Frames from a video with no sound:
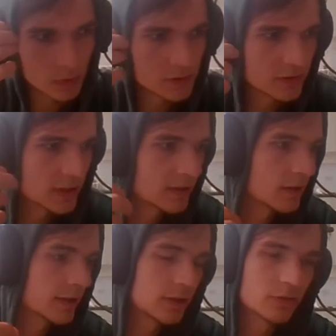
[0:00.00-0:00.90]
once you get
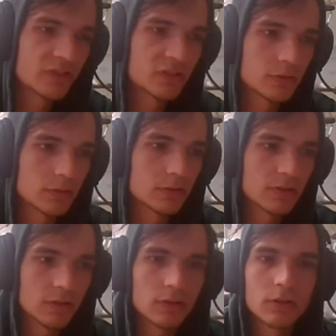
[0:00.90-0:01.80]
like used to it,
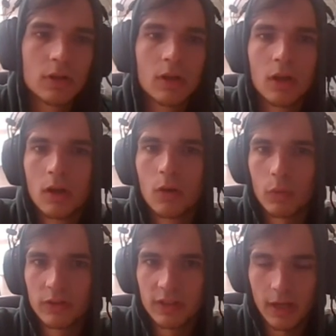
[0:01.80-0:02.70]

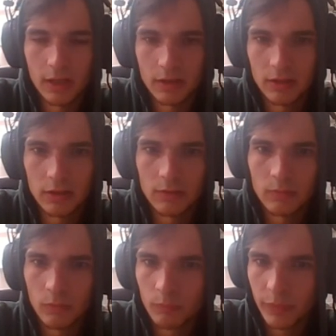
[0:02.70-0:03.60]
what kind of
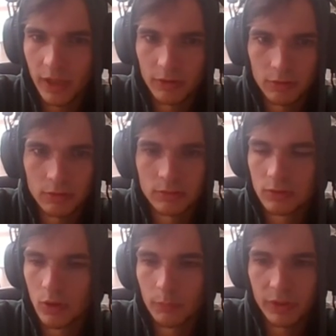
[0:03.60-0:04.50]
pattern
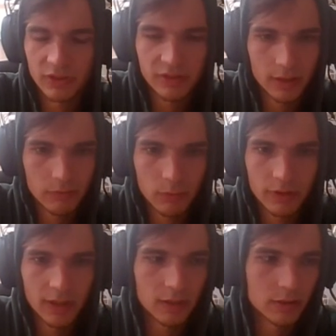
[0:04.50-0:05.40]
companies have, what
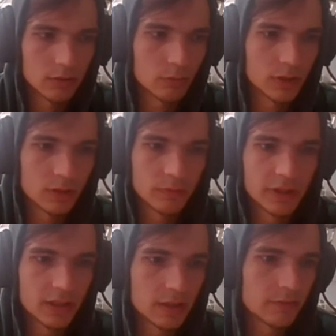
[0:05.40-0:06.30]
kind of rhythm
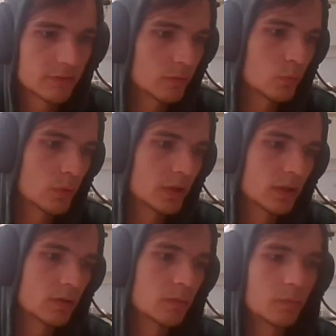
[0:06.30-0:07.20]
they have when
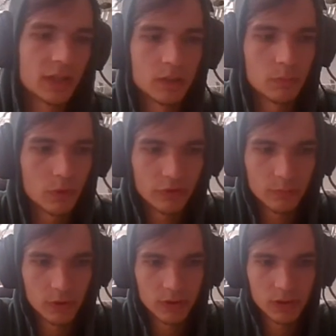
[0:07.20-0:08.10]
they make the most
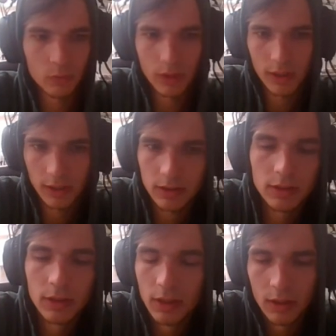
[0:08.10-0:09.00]
money, why
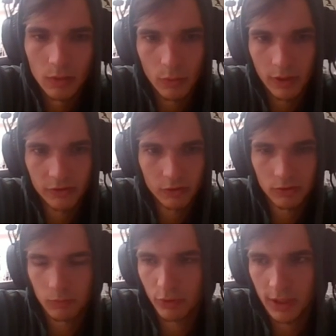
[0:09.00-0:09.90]

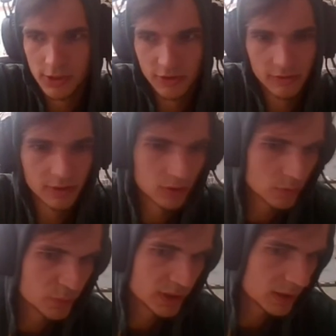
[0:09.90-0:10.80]
certain branches of the company